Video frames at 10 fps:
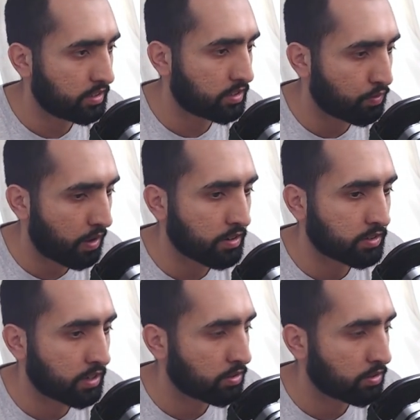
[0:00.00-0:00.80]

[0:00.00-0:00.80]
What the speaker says: These are the values I